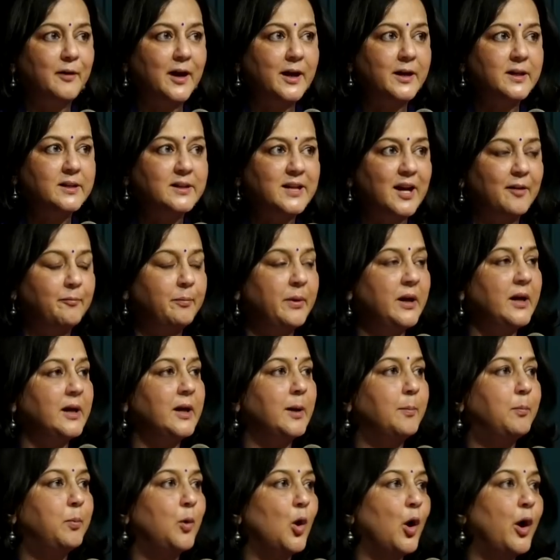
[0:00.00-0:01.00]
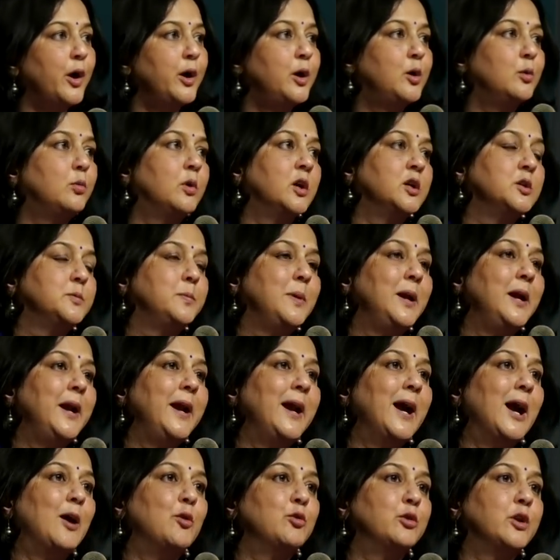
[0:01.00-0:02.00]
funds have been deployed towards
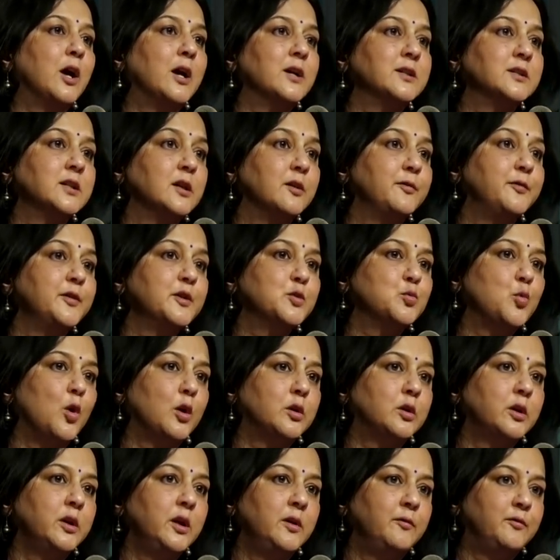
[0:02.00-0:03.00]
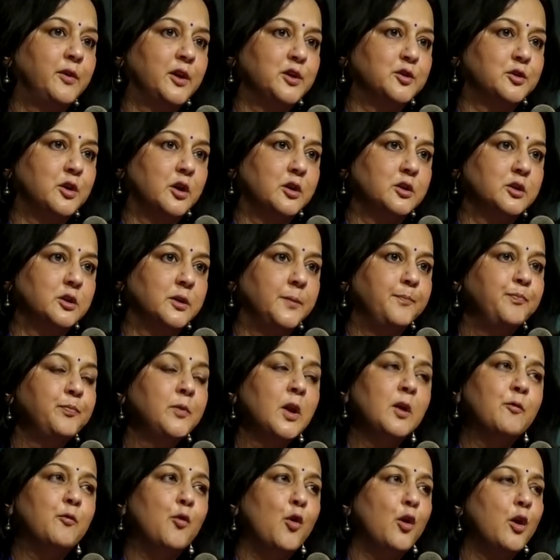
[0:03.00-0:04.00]
building out our surface water infrastructure.
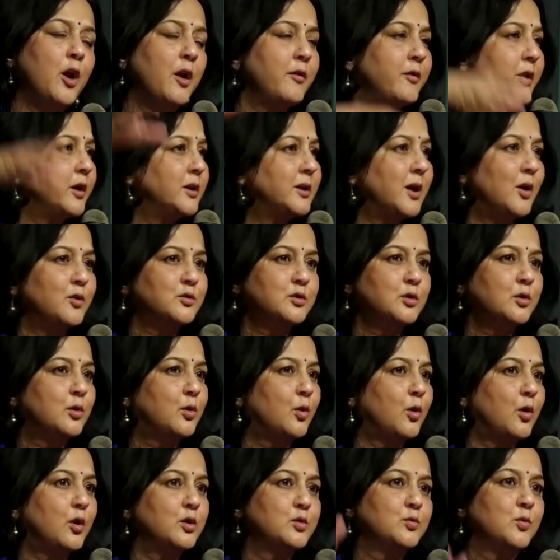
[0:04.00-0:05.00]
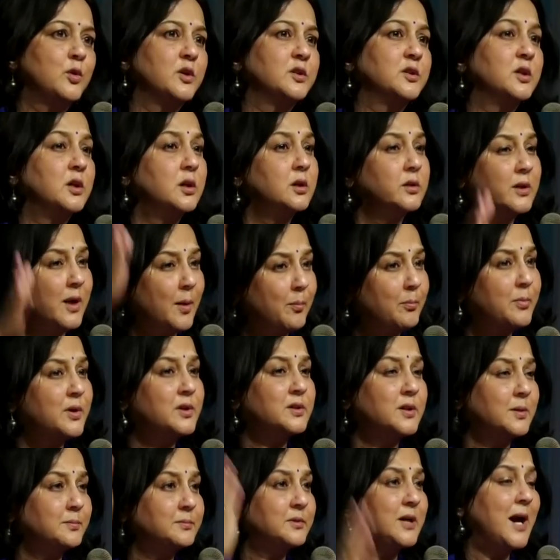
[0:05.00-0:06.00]
400,000 crores was the
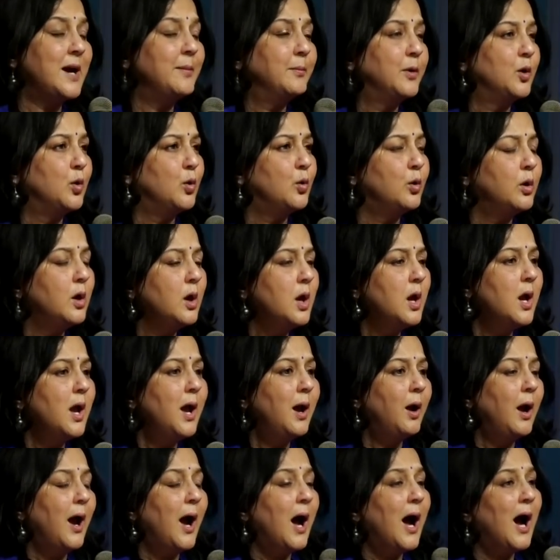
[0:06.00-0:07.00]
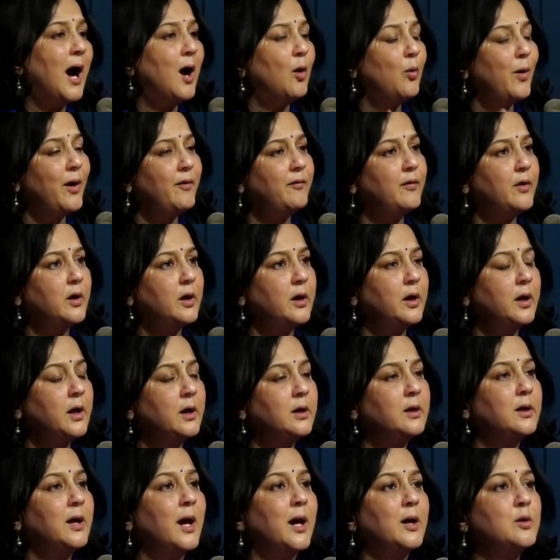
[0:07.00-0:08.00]
number some time ago. However,
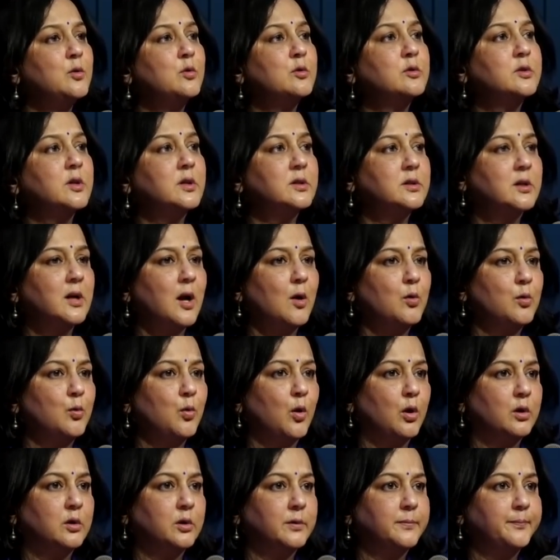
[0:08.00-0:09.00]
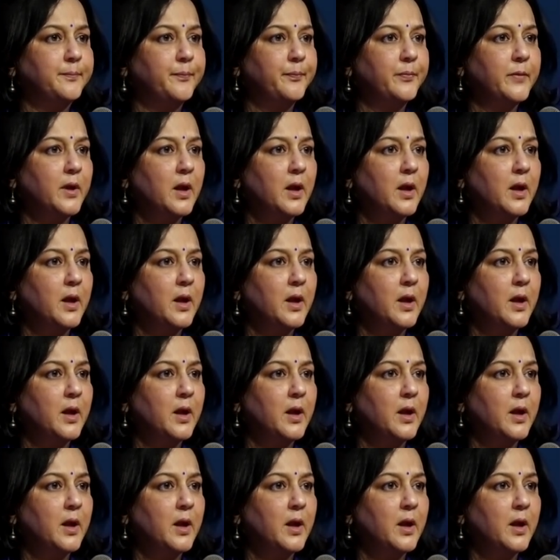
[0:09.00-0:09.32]
India uses groundwater.